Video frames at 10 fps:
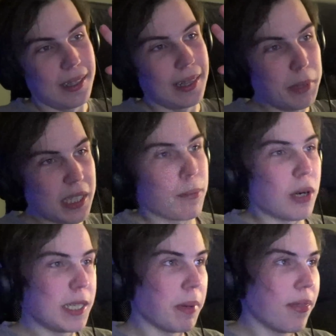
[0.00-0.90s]
Let me
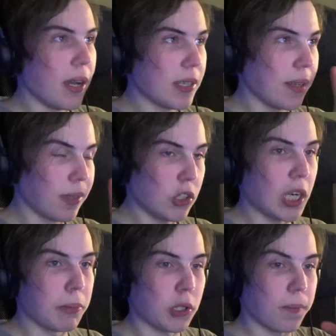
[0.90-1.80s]
summarize my thoughts on this
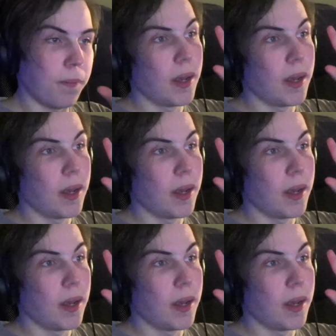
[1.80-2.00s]
chapter.